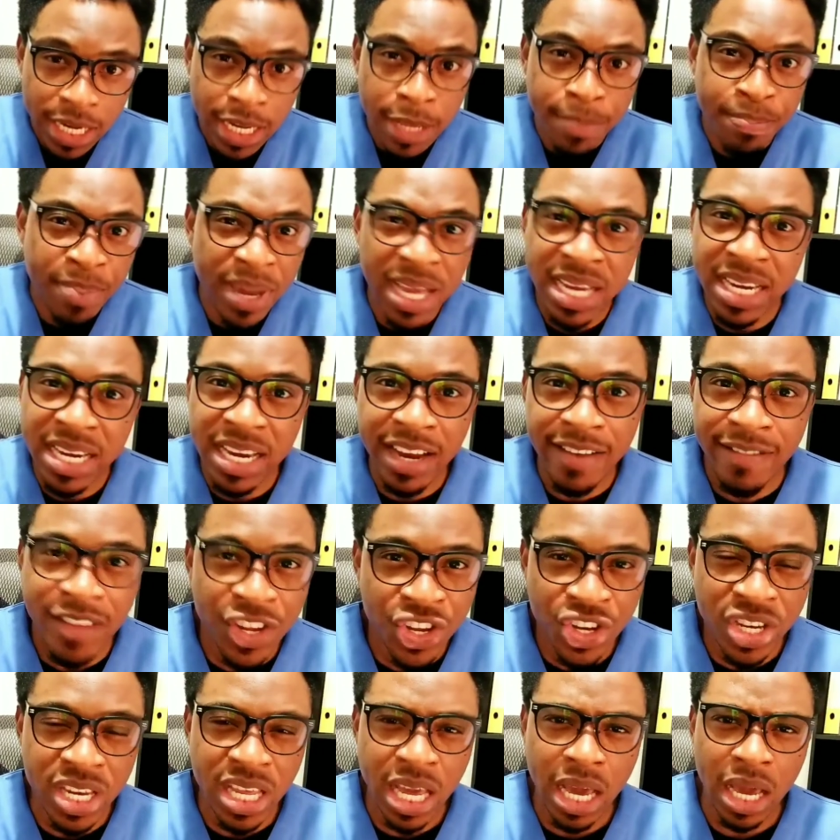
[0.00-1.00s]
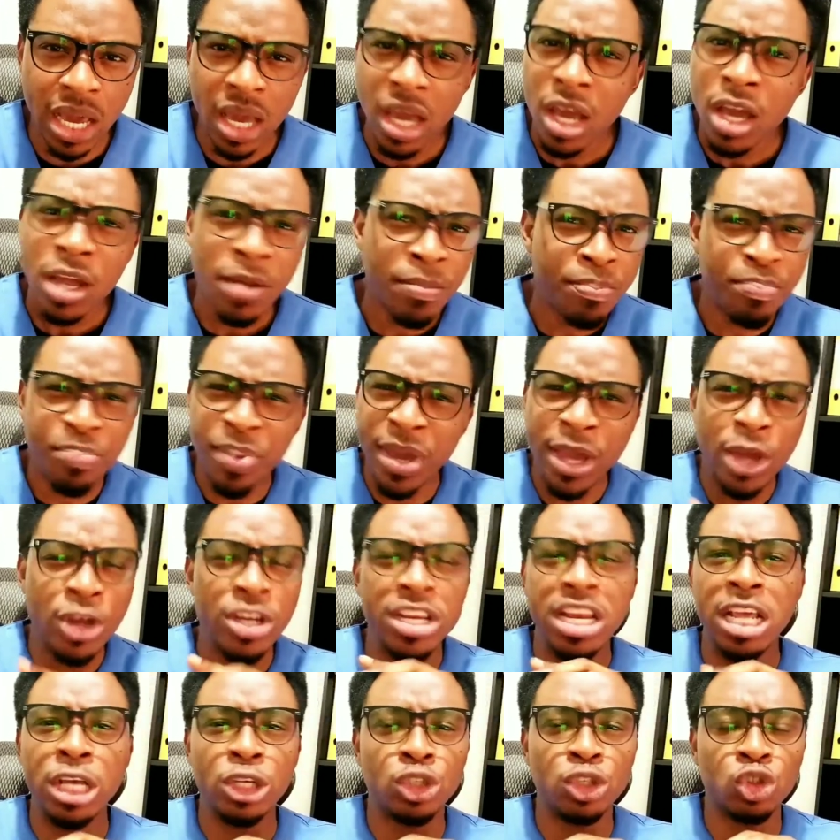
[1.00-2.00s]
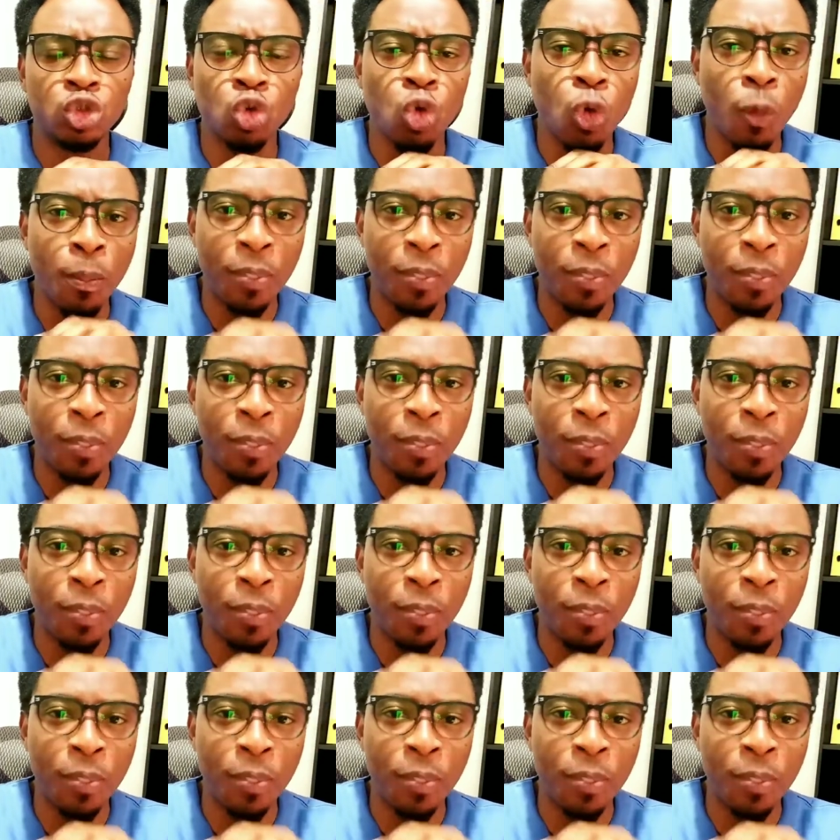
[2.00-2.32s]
The pain, they reach there. Pain, they so